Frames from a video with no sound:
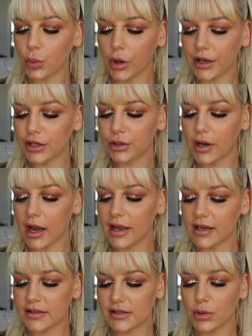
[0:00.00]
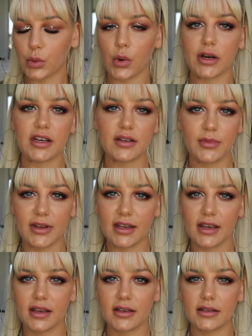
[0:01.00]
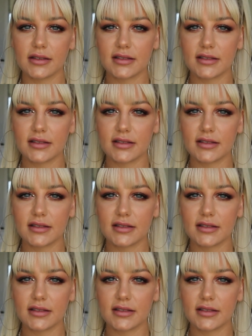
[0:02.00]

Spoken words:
what you guys wanted me